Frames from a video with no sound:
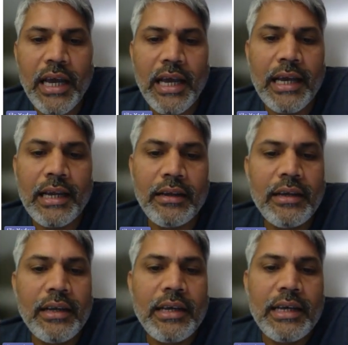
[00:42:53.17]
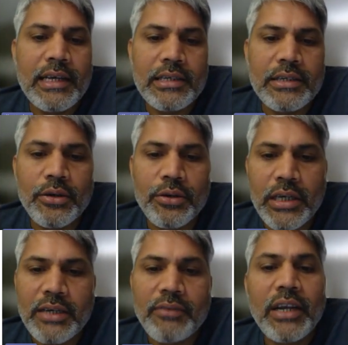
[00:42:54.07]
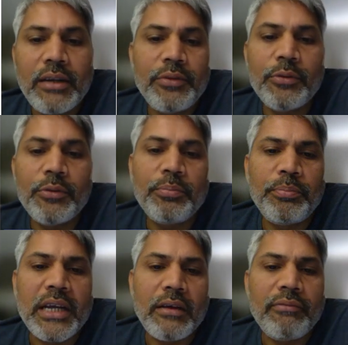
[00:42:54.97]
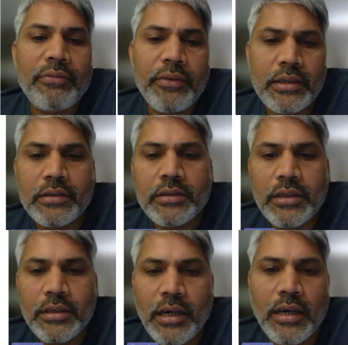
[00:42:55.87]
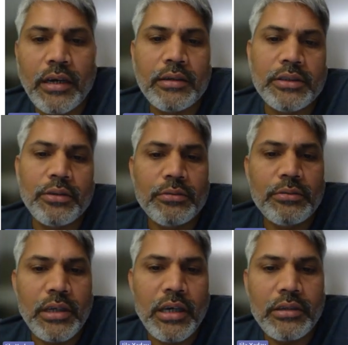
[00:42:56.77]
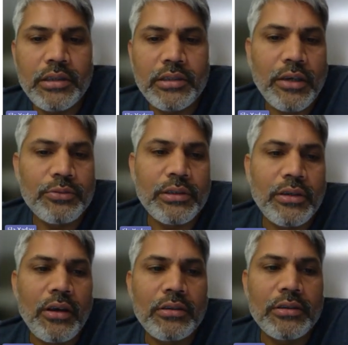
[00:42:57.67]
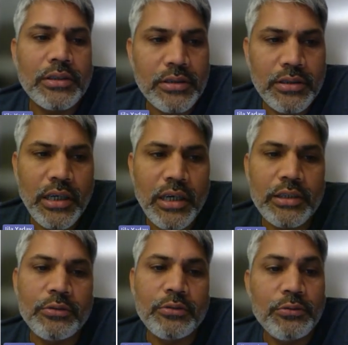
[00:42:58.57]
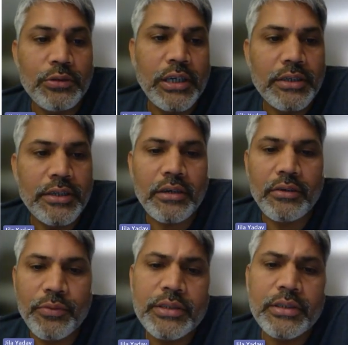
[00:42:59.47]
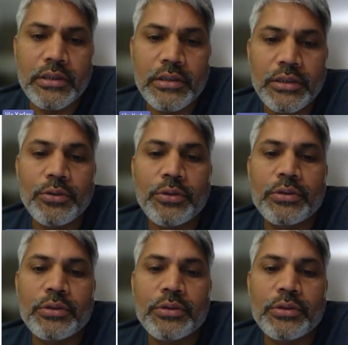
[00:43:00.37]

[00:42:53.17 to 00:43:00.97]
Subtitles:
And even if you pay upfront, $3,000 to do the Delta conversion, your